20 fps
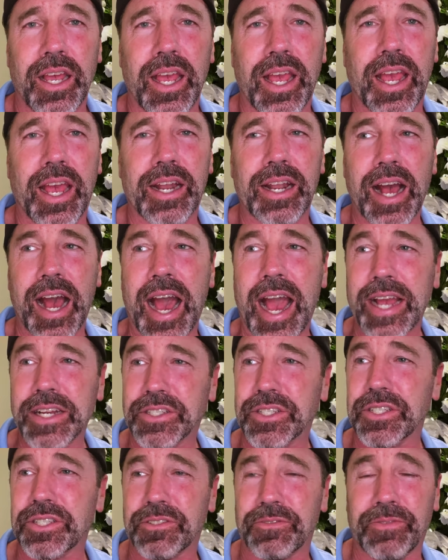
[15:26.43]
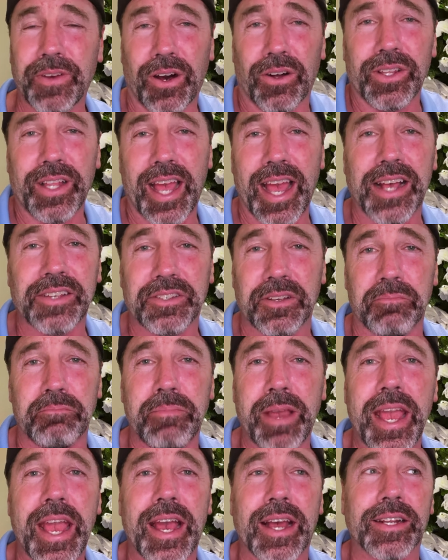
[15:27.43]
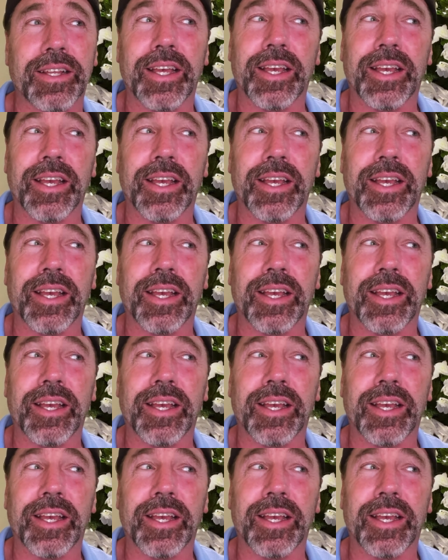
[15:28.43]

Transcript: And I just felt as a man,